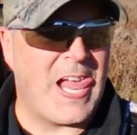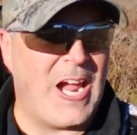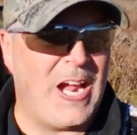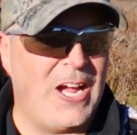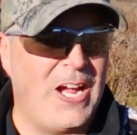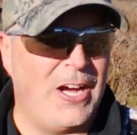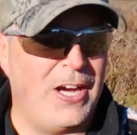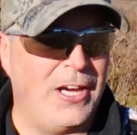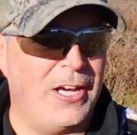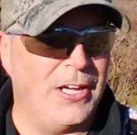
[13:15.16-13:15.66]

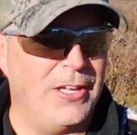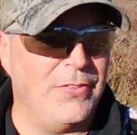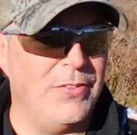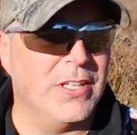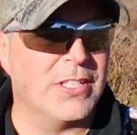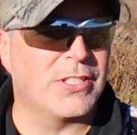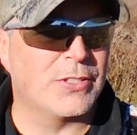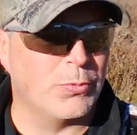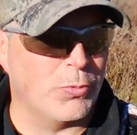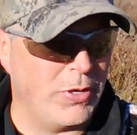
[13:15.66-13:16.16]

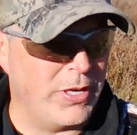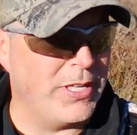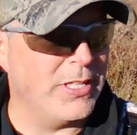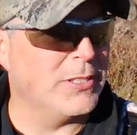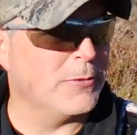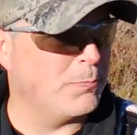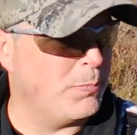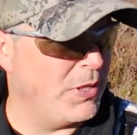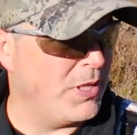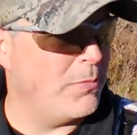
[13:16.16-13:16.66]
and this one
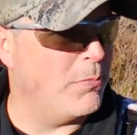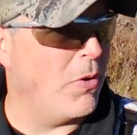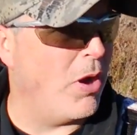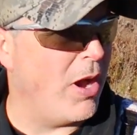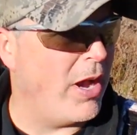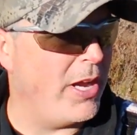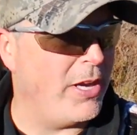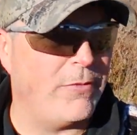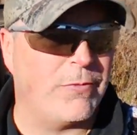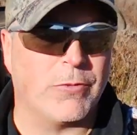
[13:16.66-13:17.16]
has been
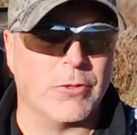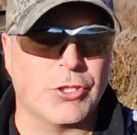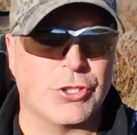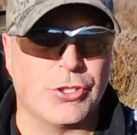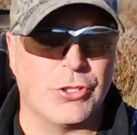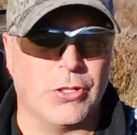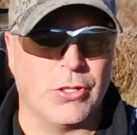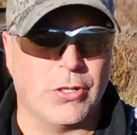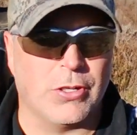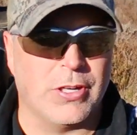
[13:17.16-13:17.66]
mine for
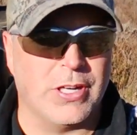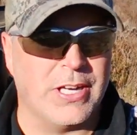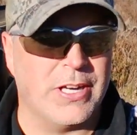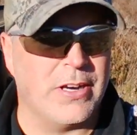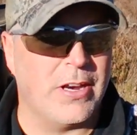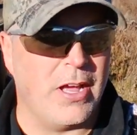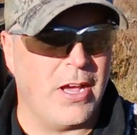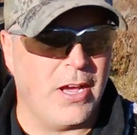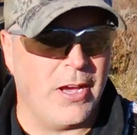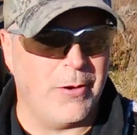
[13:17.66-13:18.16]
sure.
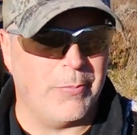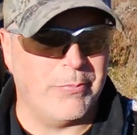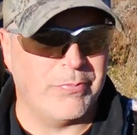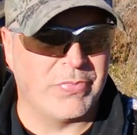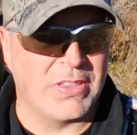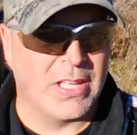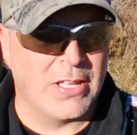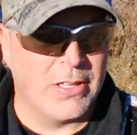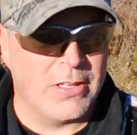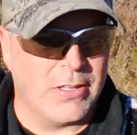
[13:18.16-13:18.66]
And
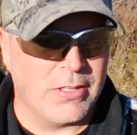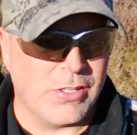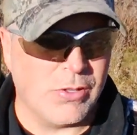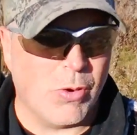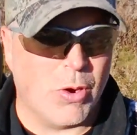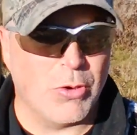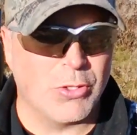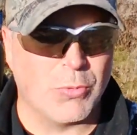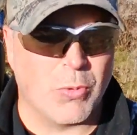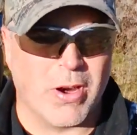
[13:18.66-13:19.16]

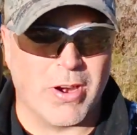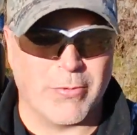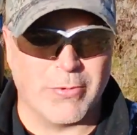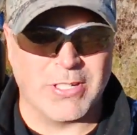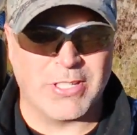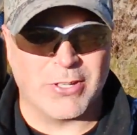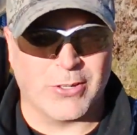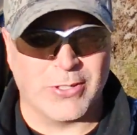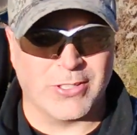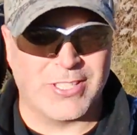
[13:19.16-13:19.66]
you always want to
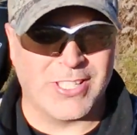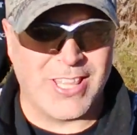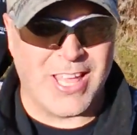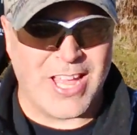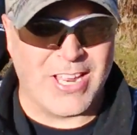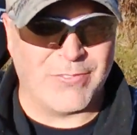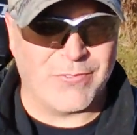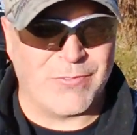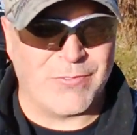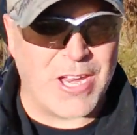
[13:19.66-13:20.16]
return to
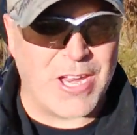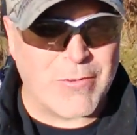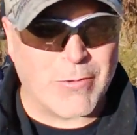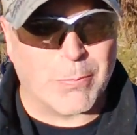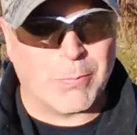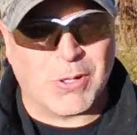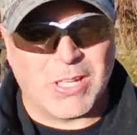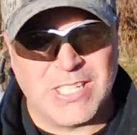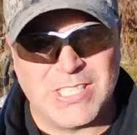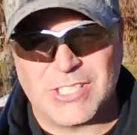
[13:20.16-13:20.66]
that
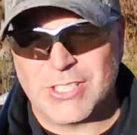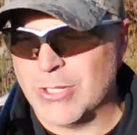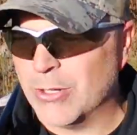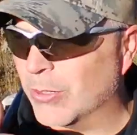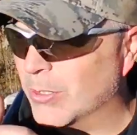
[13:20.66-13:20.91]
favorite place of